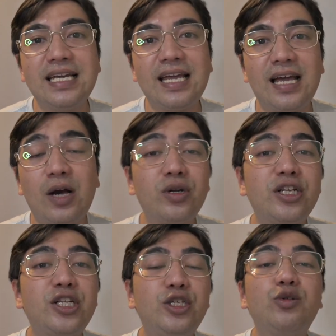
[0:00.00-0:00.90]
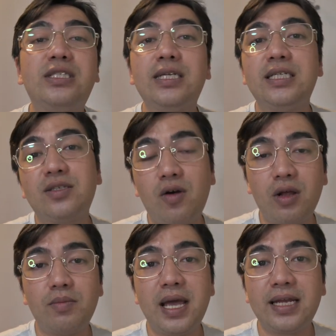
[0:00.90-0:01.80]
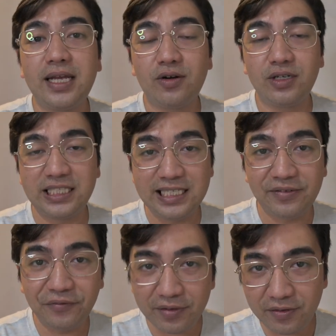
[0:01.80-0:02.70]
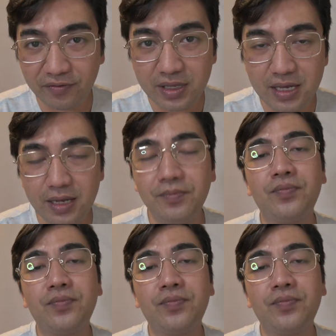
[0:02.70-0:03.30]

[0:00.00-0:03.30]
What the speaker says: I wanted to use this on my Nikon Z50.